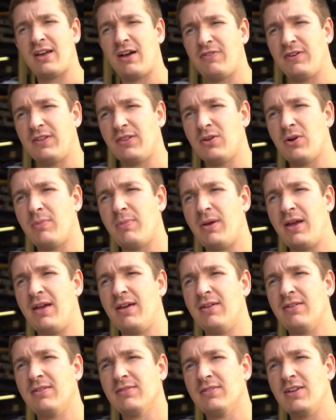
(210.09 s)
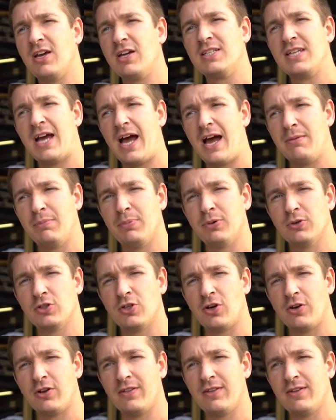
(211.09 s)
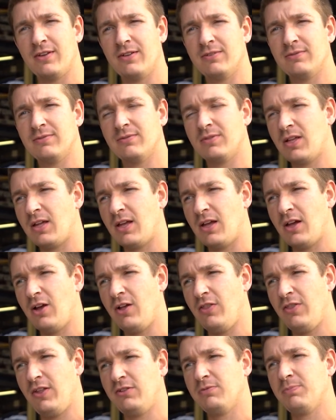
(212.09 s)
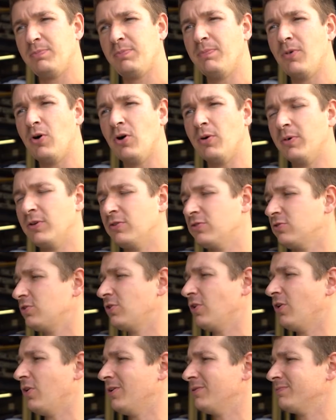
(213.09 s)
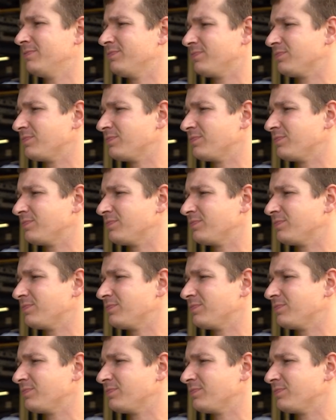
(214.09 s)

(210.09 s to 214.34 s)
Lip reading: I think they were a bit of a time push on at this moment, so